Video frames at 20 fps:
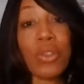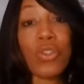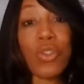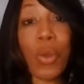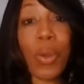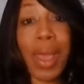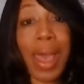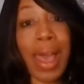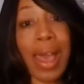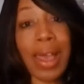
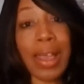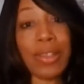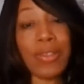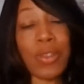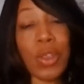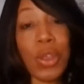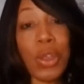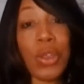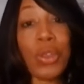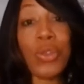So,
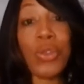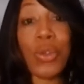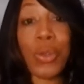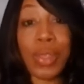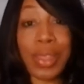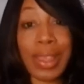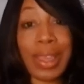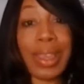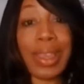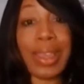guys, your
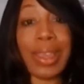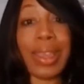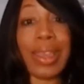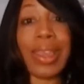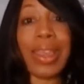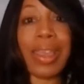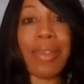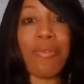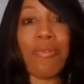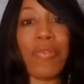thinking
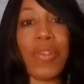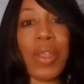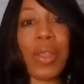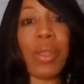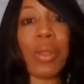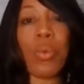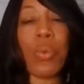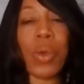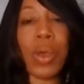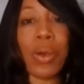can
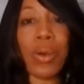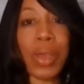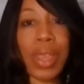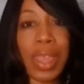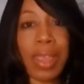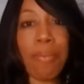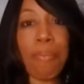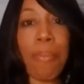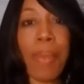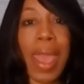very well
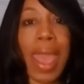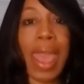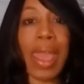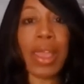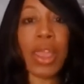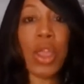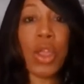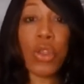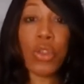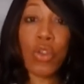impact